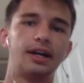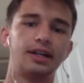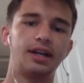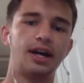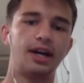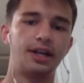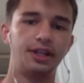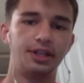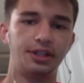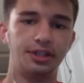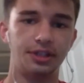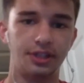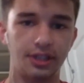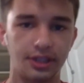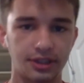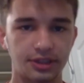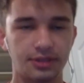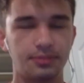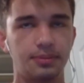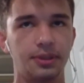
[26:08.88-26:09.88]
got here and
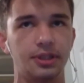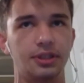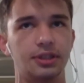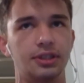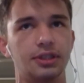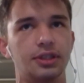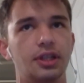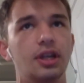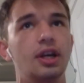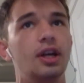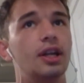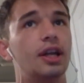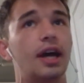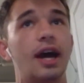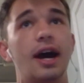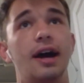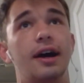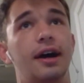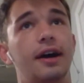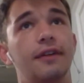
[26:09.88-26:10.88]
experienced. Like
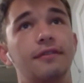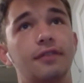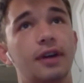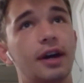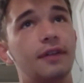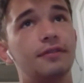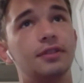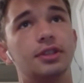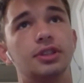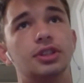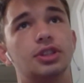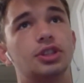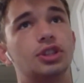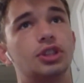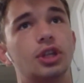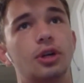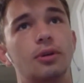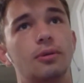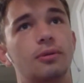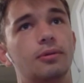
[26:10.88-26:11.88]
I've learned
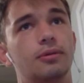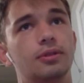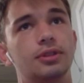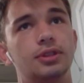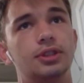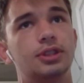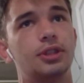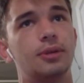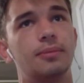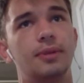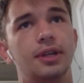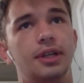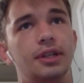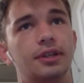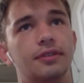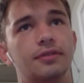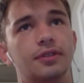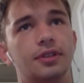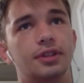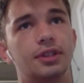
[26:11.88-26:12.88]
so many
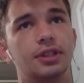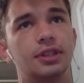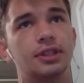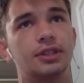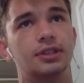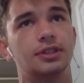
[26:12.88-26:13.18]
different things. Like